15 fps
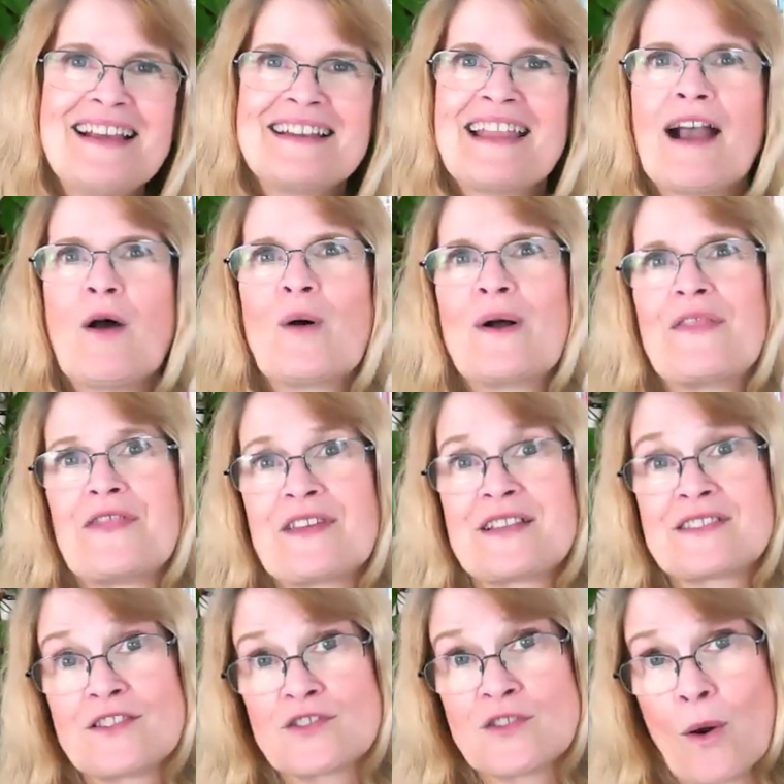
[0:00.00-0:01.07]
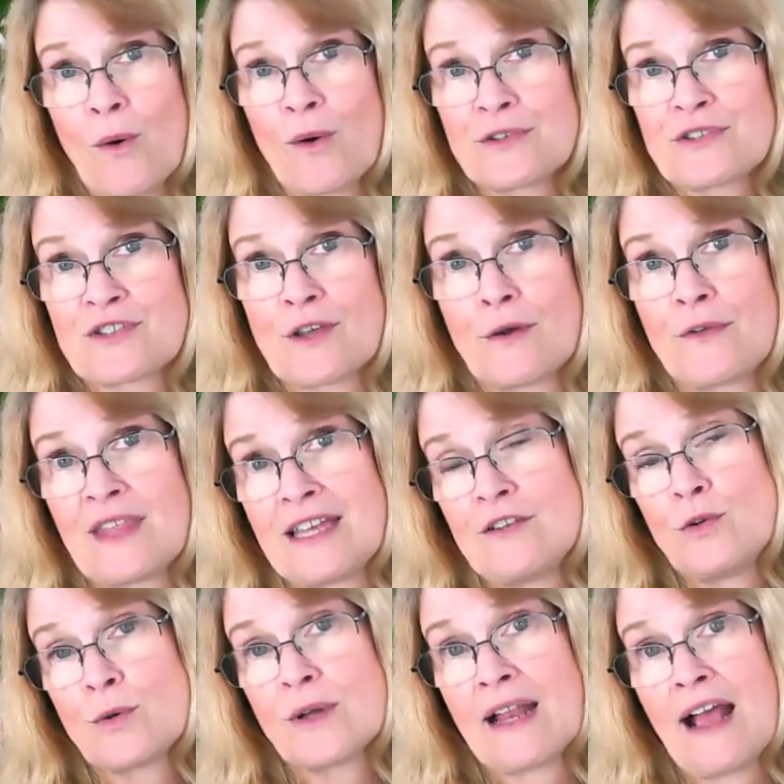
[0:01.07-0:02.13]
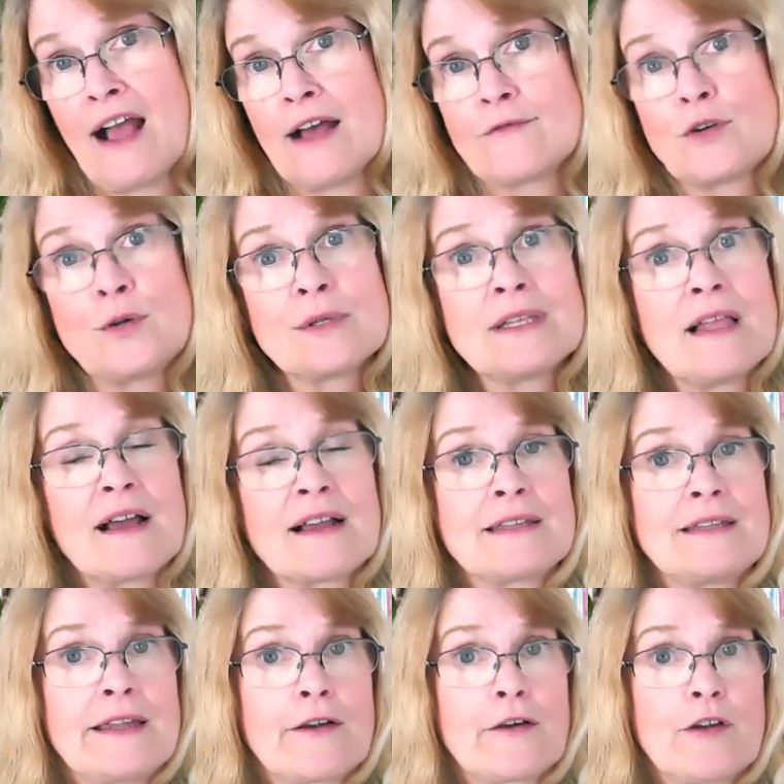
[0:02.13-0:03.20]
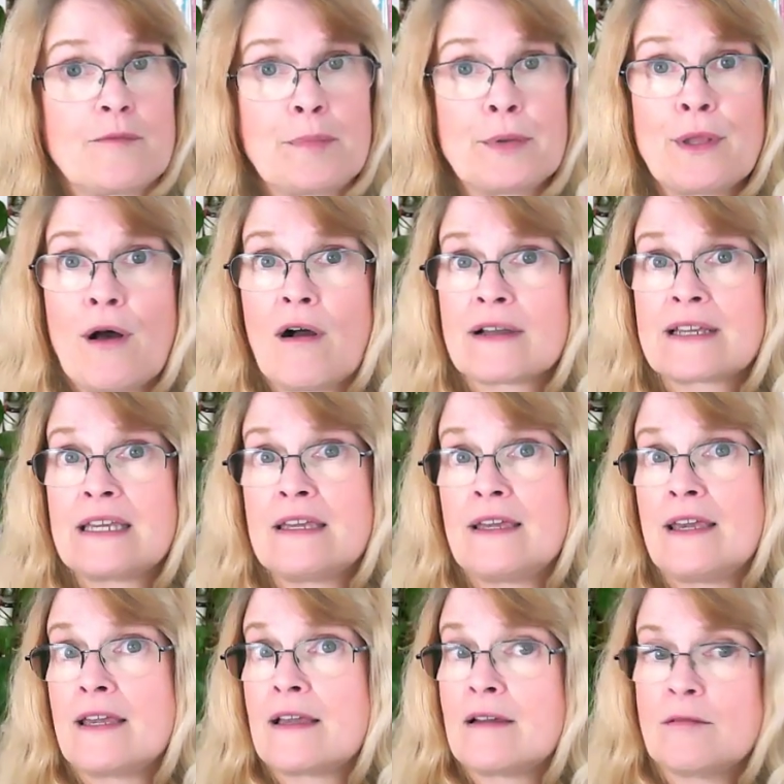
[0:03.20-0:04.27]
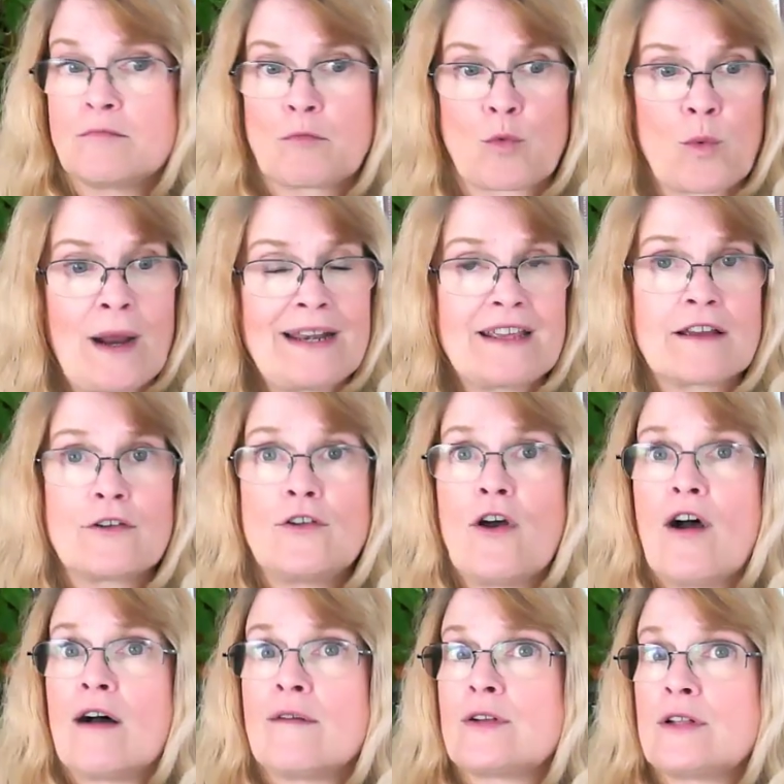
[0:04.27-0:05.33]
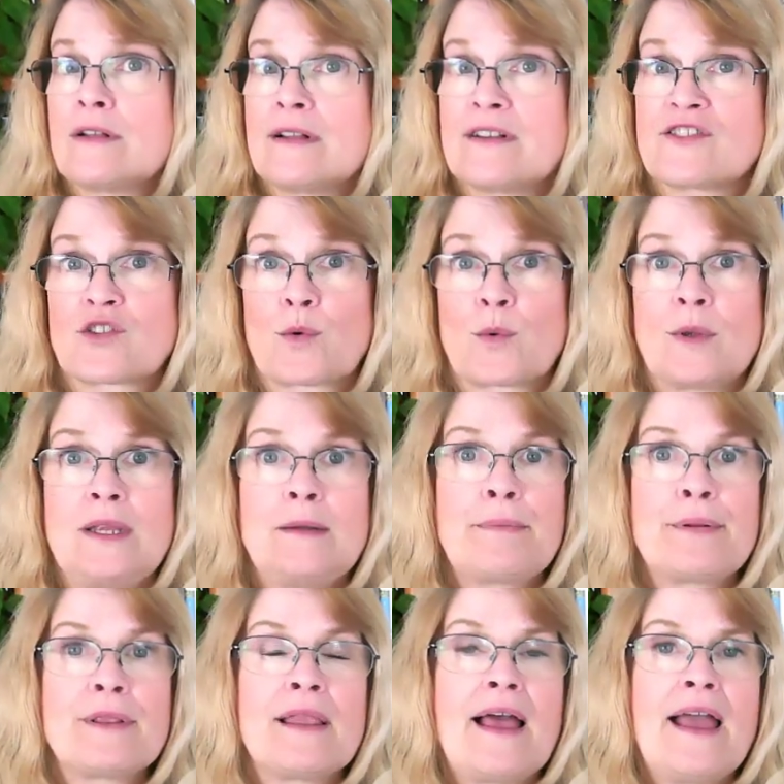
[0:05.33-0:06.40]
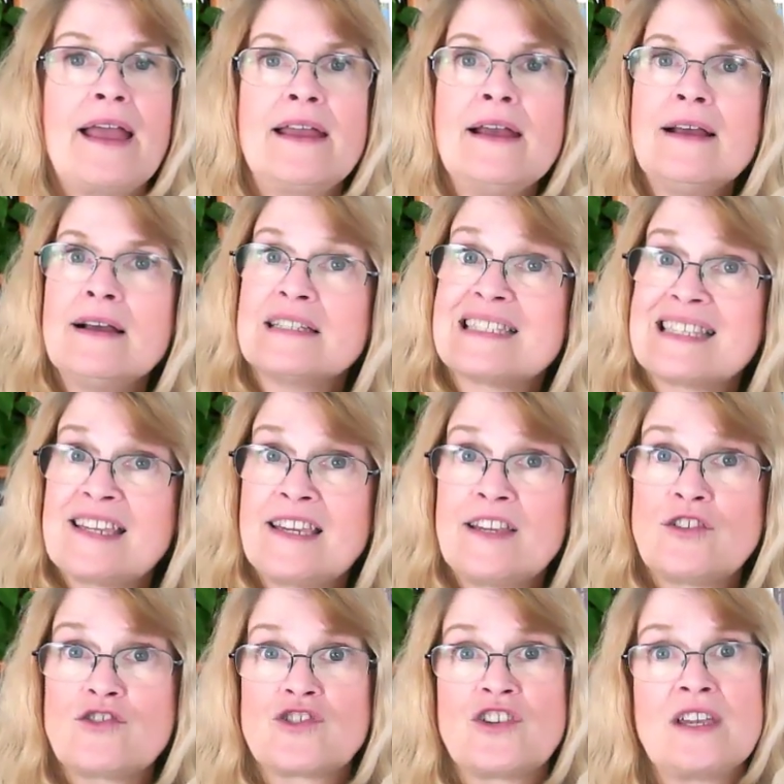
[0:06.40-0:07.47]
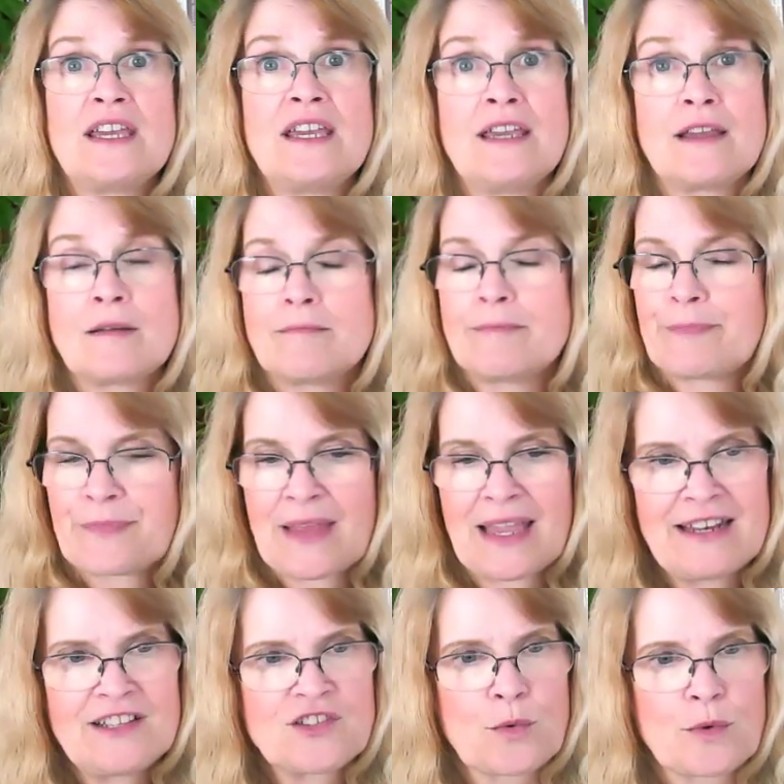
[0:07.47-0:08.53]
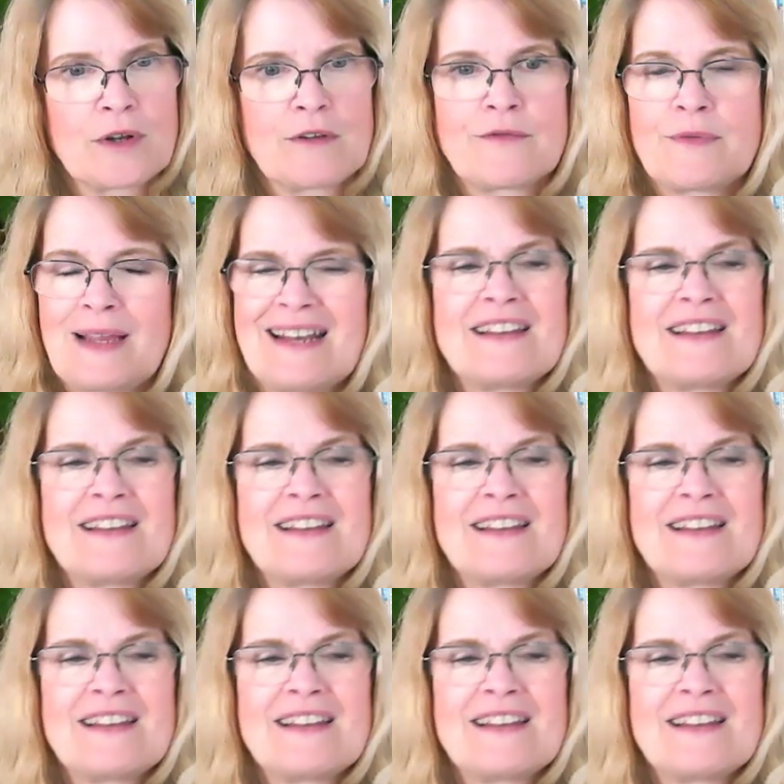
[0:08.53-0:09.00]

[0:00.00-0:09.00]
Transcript: Now, this is also that you could have good luck in the area of blogging, writing a novel, a screenplay, teaching, any sort of